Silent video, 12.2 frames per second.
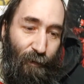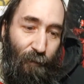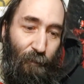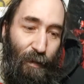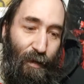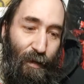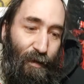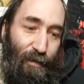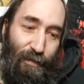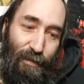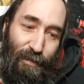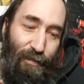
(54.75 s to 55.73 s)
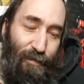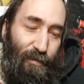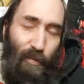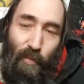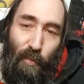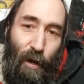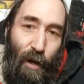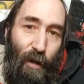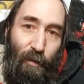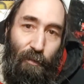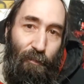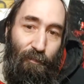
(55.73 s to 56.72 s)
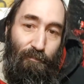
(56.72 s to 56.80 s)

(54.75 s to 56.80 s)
because, well,